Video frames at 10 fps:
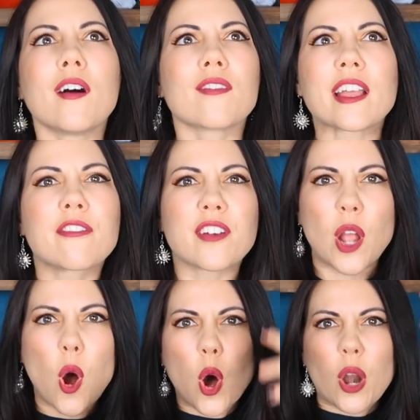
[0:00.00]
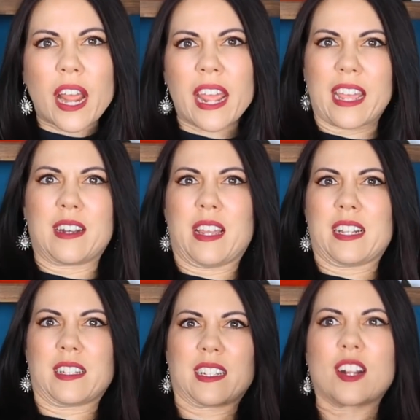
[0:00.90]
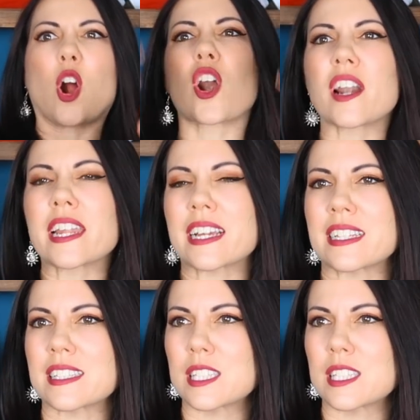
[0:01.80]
of like frijole and garlic and